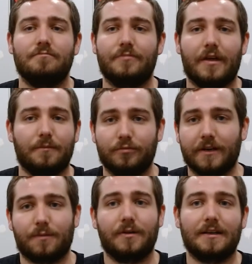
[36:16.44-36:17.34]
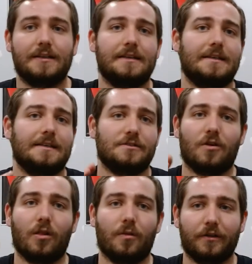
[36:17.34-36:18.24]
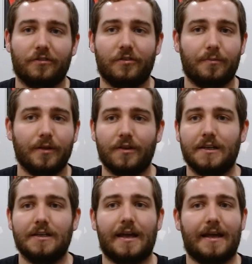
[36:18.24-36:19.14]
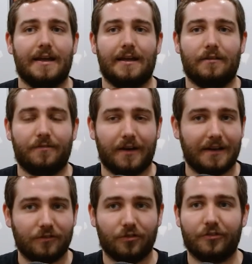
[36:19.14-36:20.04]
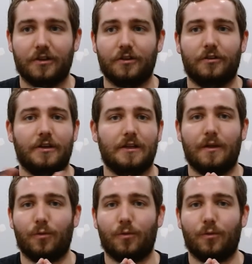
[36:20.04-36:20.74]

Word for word: Then Brickpig is all about stability and financial security.